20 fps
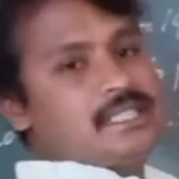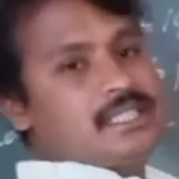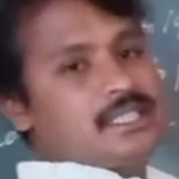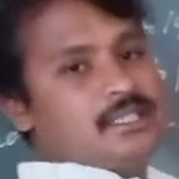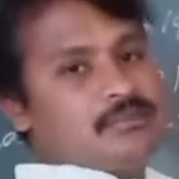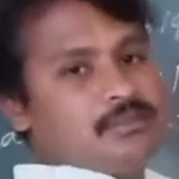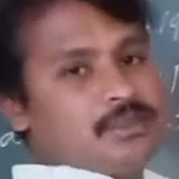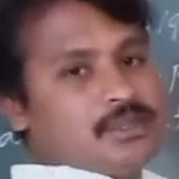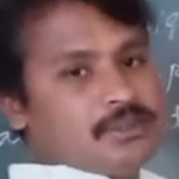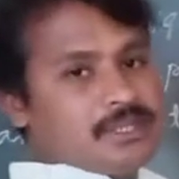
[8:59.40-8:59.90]

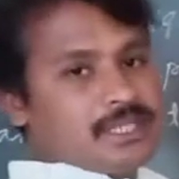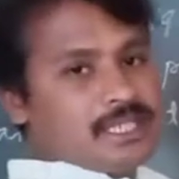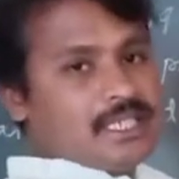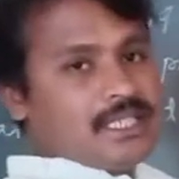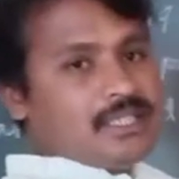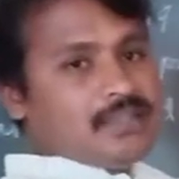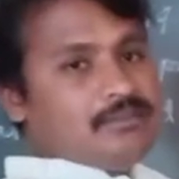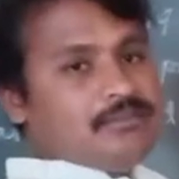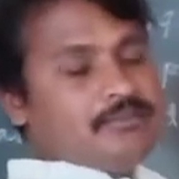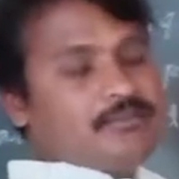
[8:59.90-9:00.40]
computer,
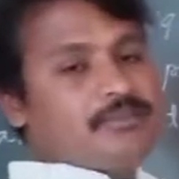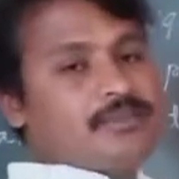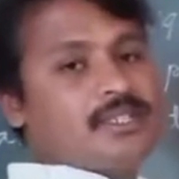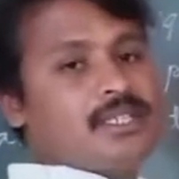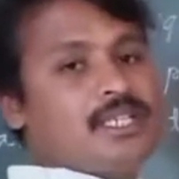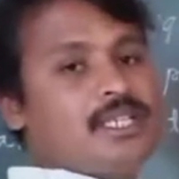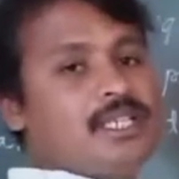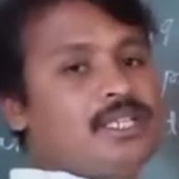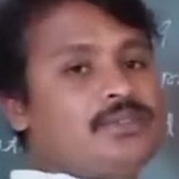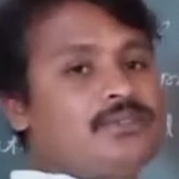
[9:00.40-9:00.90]

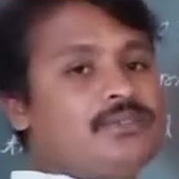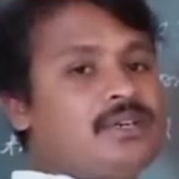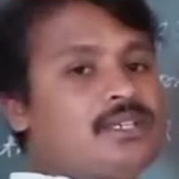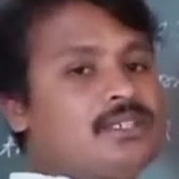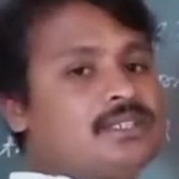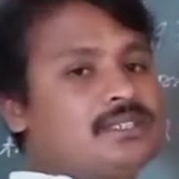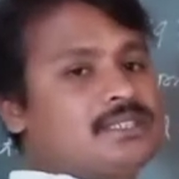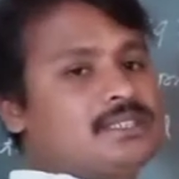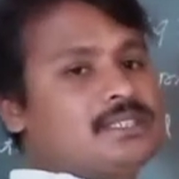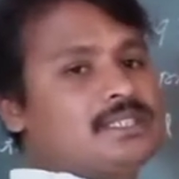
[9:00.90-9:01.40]
it
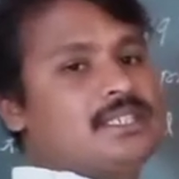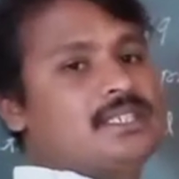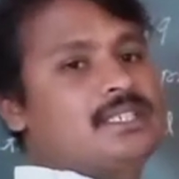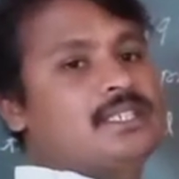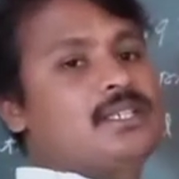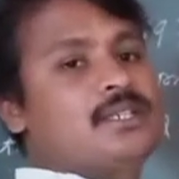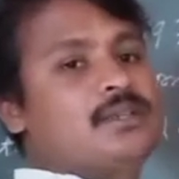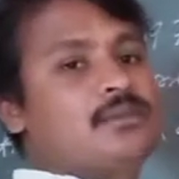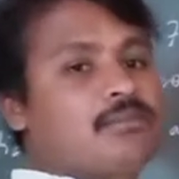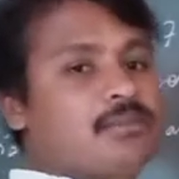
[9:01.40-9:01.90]
was
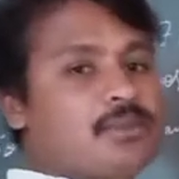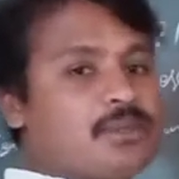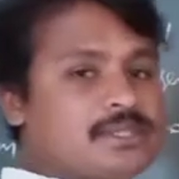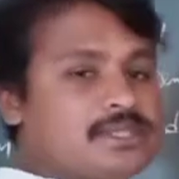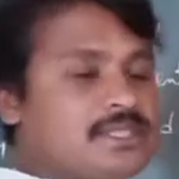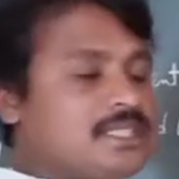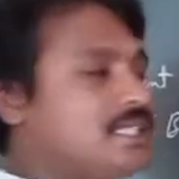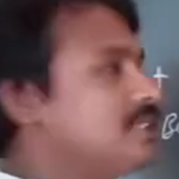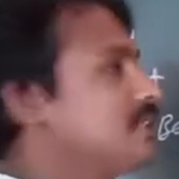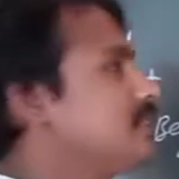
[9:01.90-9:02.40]

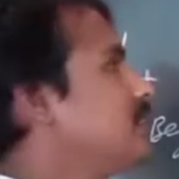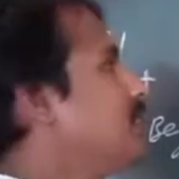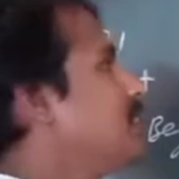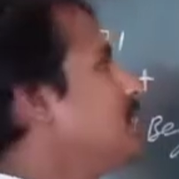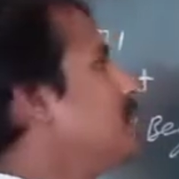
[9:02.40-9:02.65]
processed